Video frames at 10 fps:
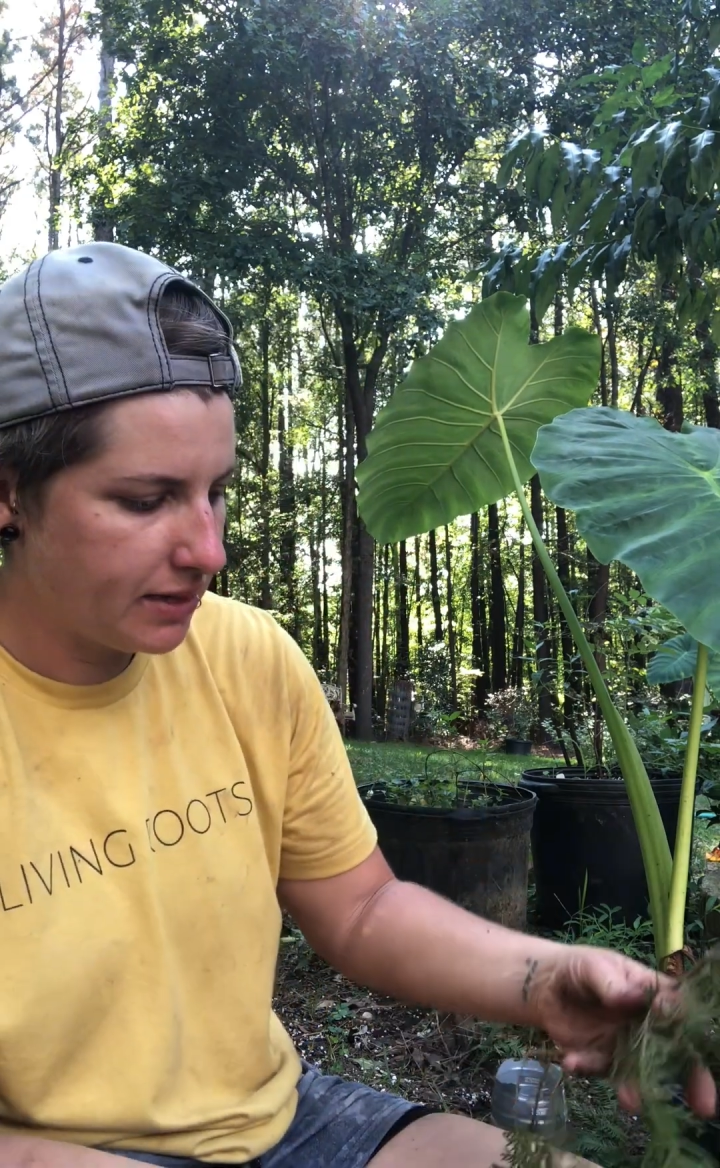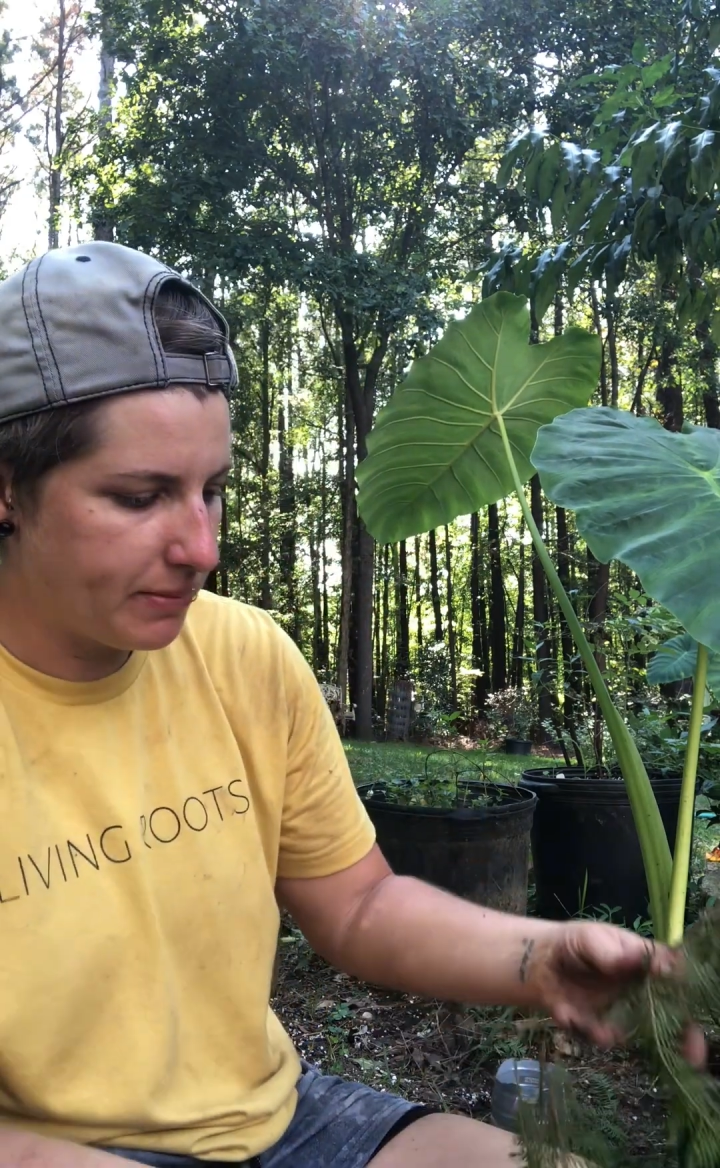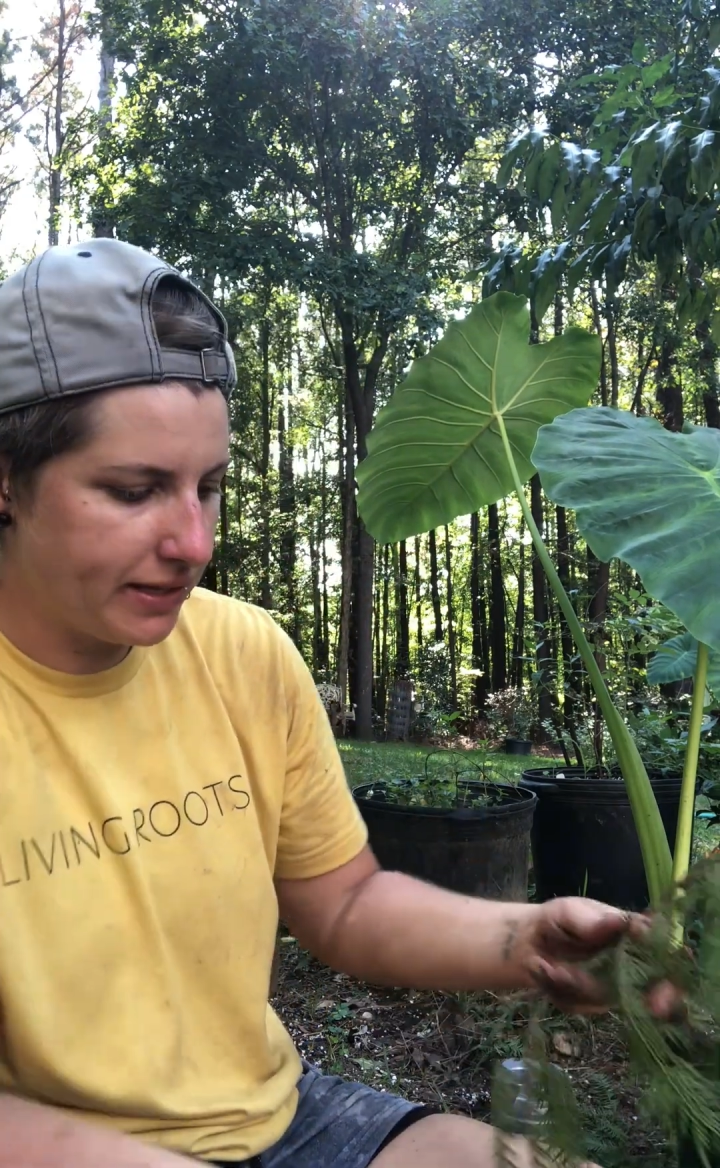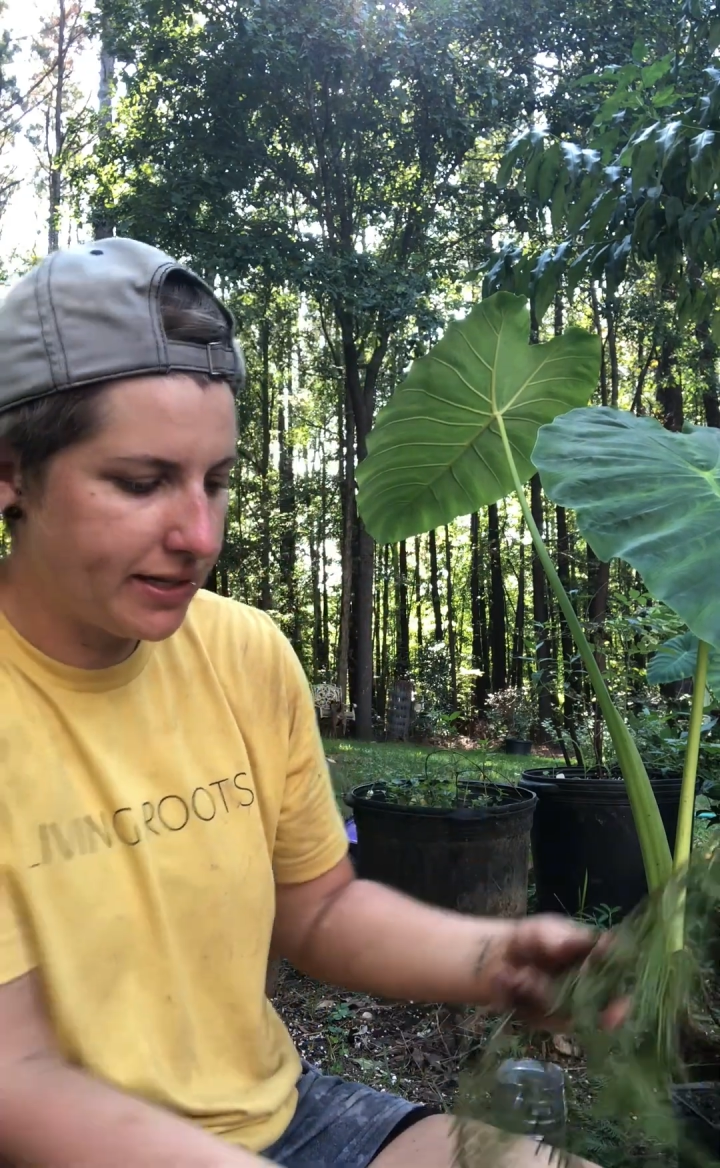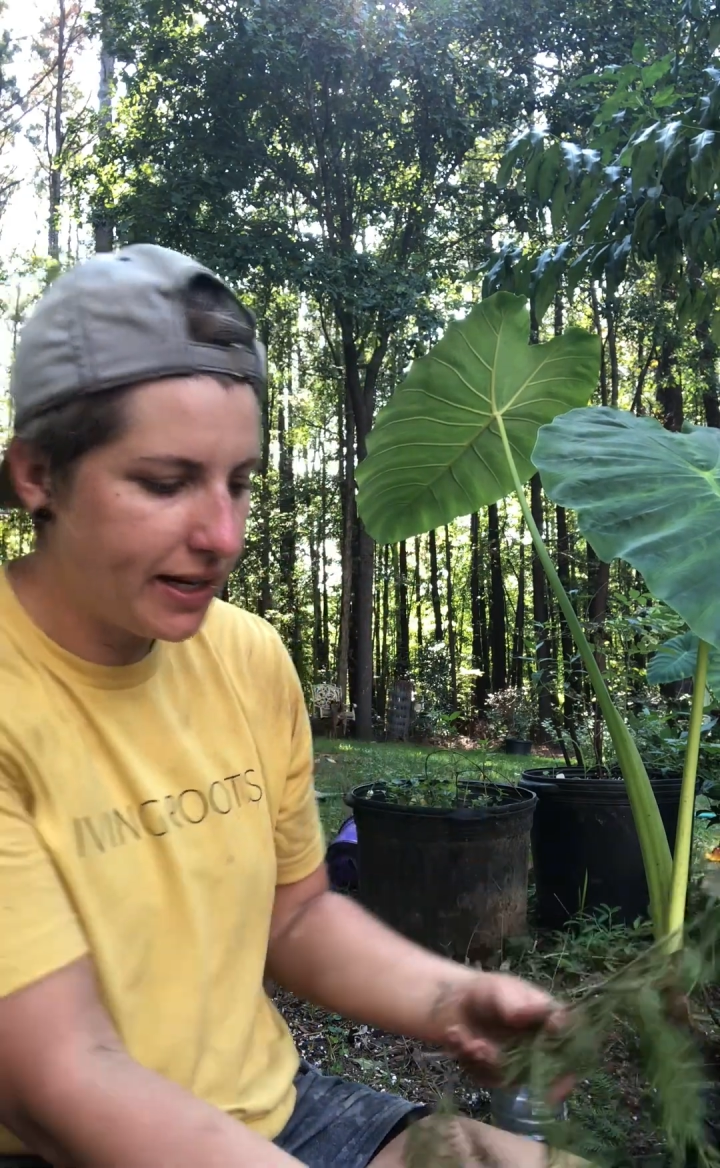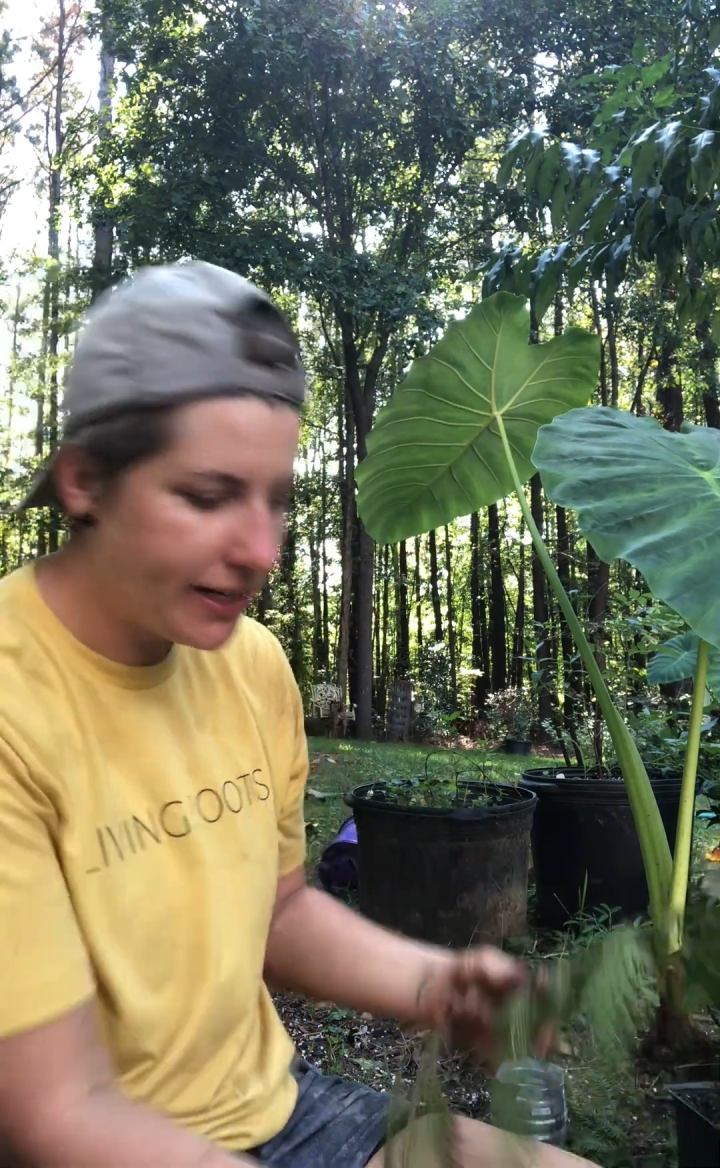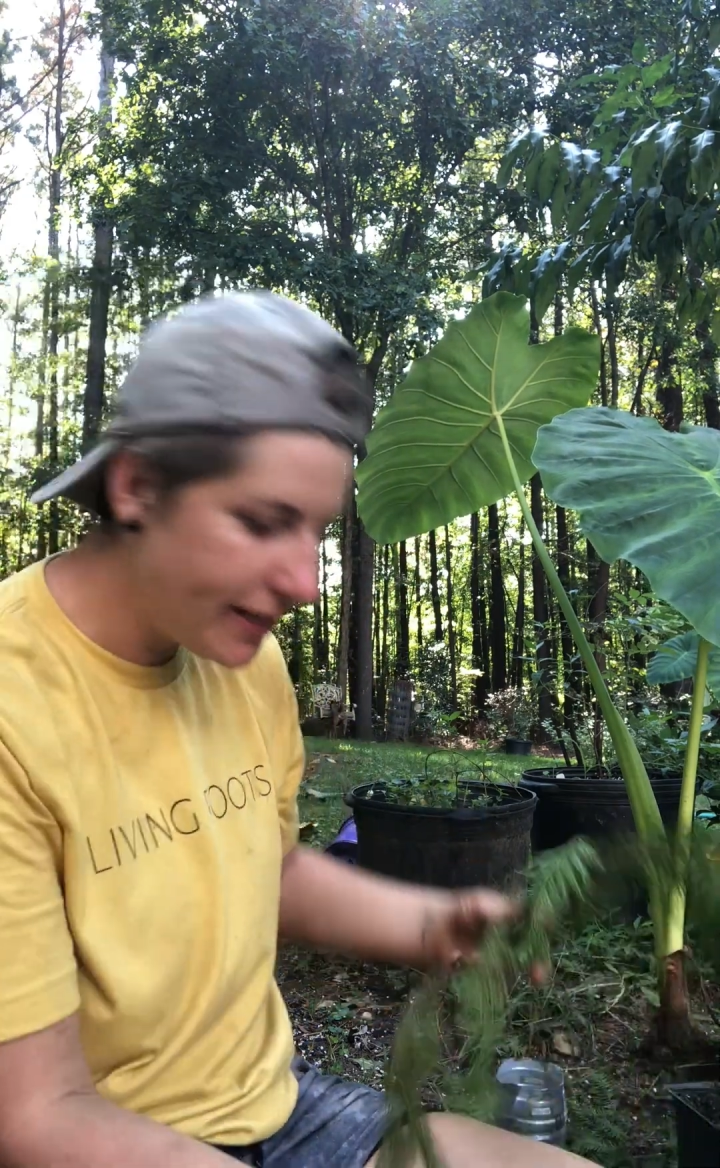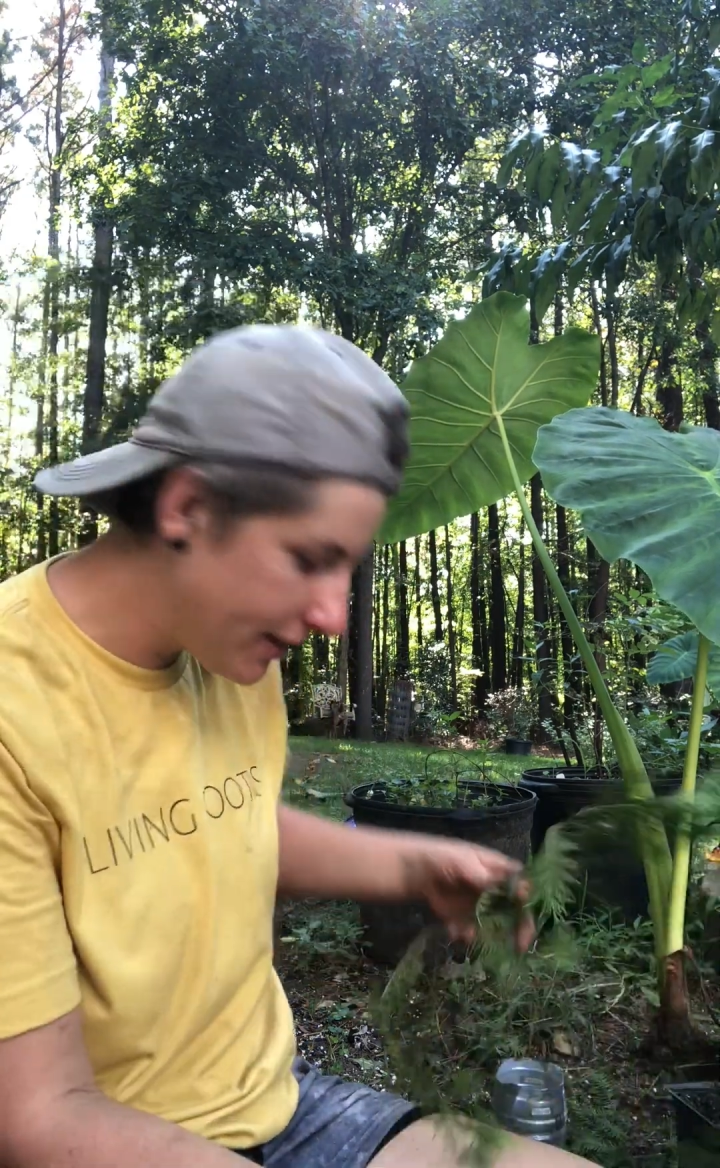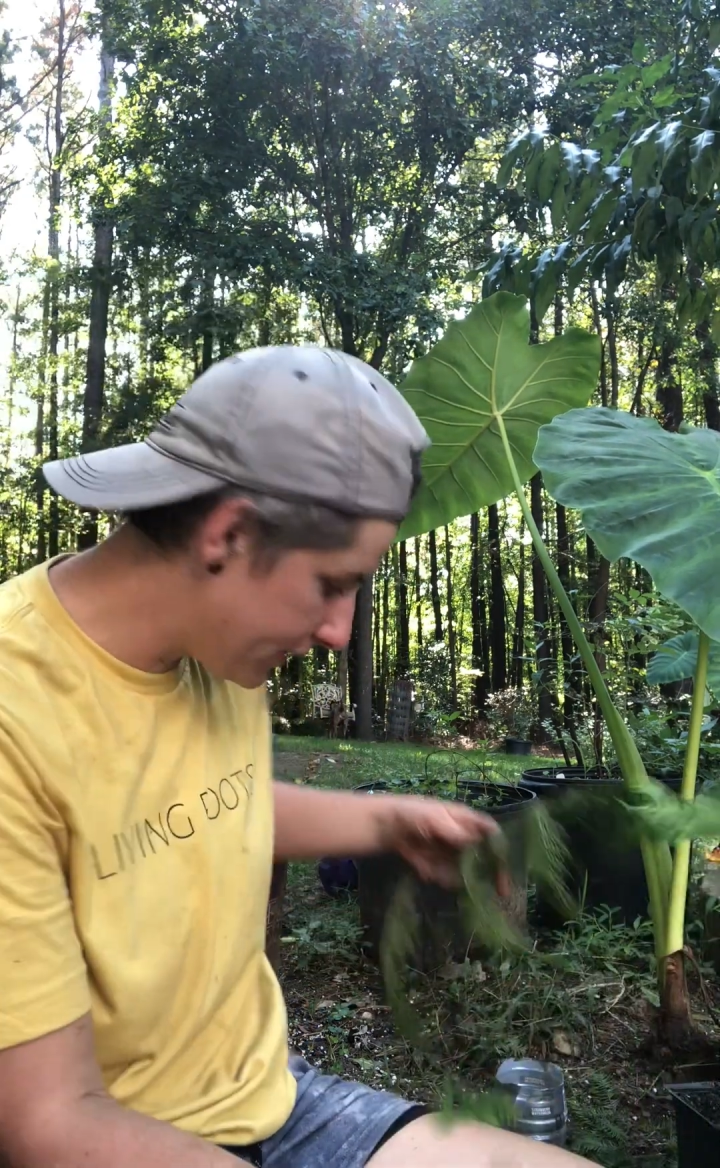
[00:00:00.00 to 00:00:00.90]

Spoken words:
my cutting,